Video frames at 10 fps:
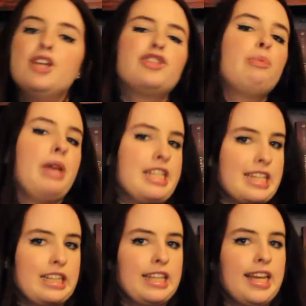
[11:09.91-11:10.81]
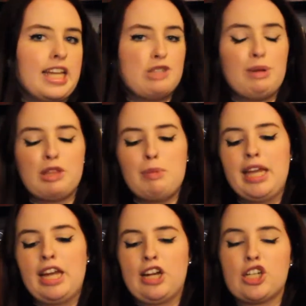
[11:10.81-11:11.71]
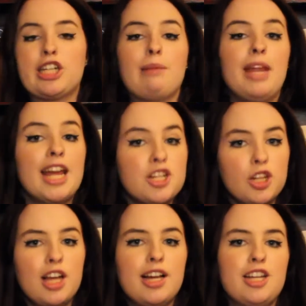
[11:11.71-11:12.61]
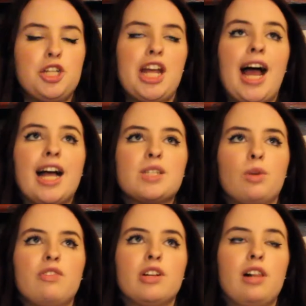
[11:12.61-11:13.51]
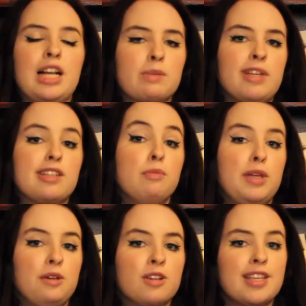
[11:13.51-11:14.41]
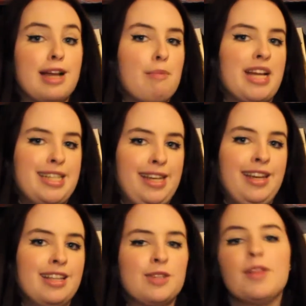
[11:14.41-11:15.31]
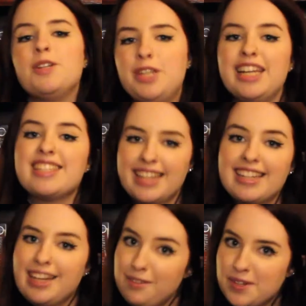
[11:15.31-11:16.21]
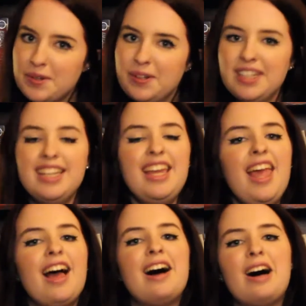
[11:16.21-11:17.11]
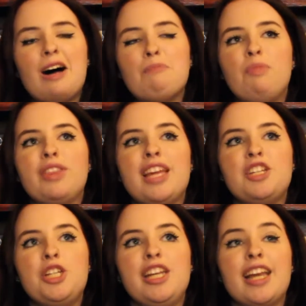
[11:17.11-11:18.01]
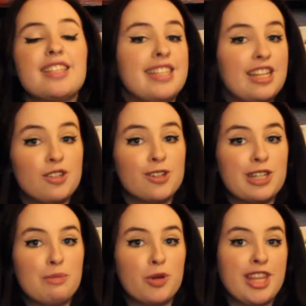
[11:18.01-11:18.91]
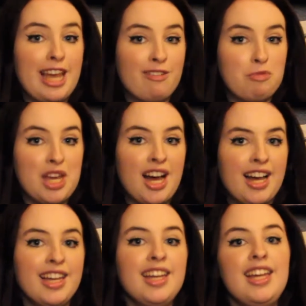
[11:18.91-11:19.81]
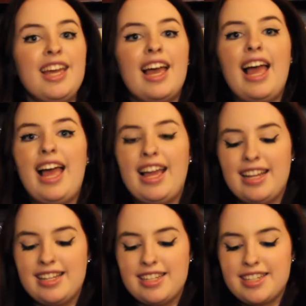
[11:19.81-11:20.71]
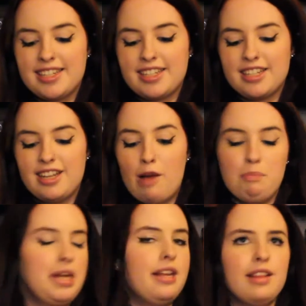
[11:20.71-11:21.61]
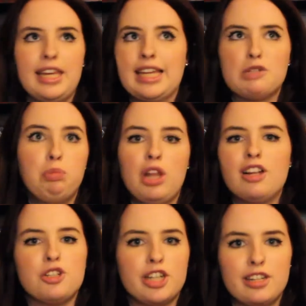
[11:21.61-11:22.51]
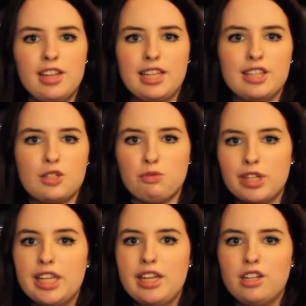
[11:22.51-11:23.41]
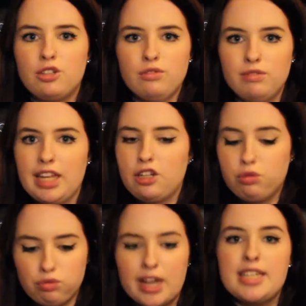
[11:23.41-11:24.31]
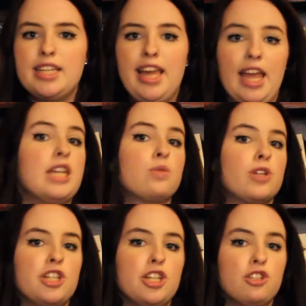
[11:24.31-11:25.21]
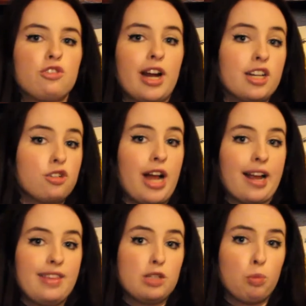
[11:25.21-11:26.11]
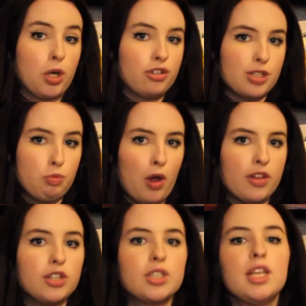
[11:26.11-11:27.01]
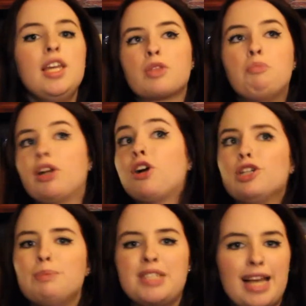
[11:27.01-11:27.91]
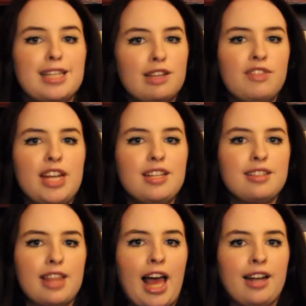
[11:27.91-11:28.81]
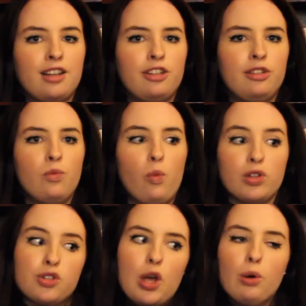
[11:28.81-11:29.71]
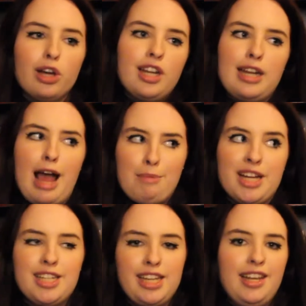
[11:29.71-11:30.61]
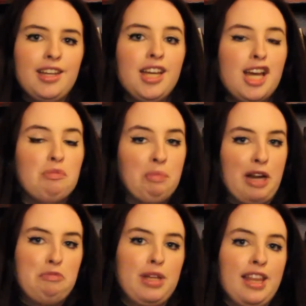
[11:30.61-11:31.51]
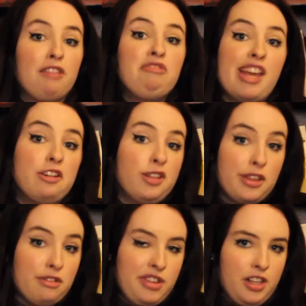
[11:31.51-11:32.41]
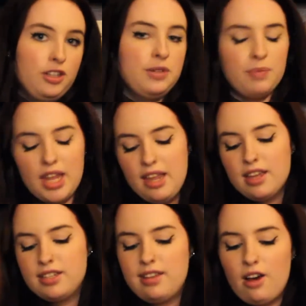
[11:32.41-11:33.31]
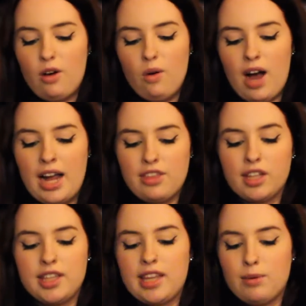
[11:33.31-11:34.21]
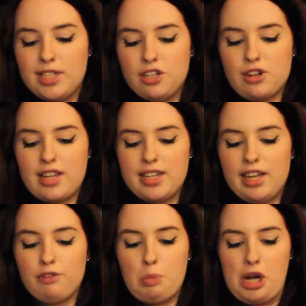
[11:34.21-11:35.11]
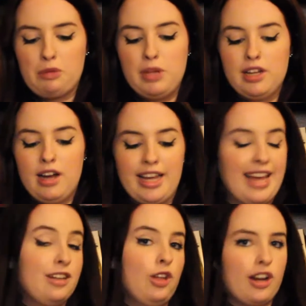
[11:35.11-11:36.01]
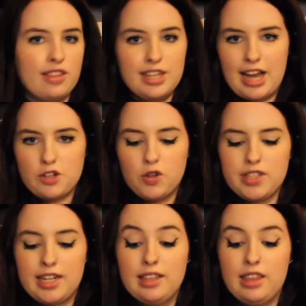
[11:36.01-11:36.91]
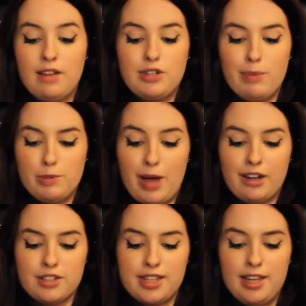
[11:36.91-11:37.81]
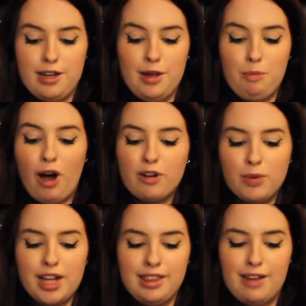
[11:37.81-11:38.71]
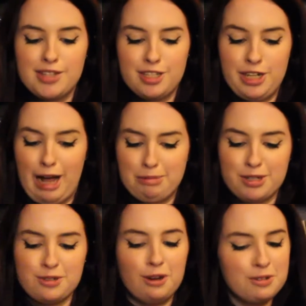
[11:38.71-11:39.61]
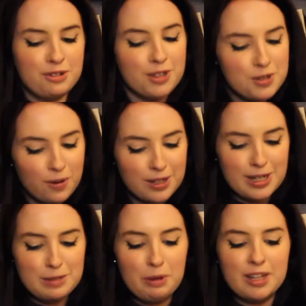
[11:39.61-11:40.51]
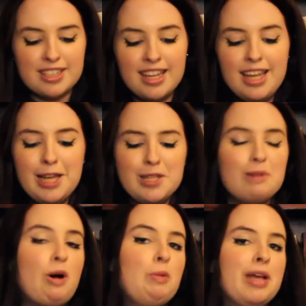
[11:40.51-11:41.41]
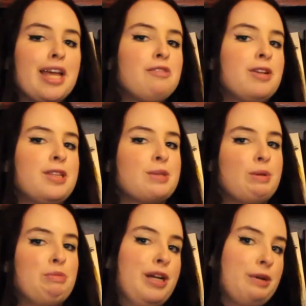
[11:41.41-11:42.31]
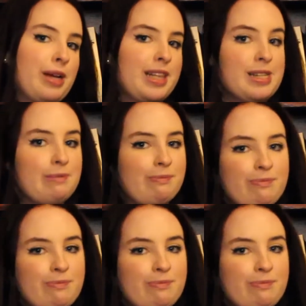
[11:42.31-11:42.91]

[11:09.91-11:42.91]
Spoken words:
So basically, it's about the main character named Angela, and she hacks one of her classmates' computers at MIT, and so then she gets kicked out of school, but then she gets an internship with the FBI, and immediately gets plunged into like this really like crazy case where she's trying to track these murderous brothers, but her obsessiveness that was so good at MIT might be like fatal in the field. So I thought that that was interesting. It reminded me, again, a lot of the Naturals, and I love James Patterson. Part of what I love is the chapters are always really short in his books, so I'm hoping I can read this one pretty quickly.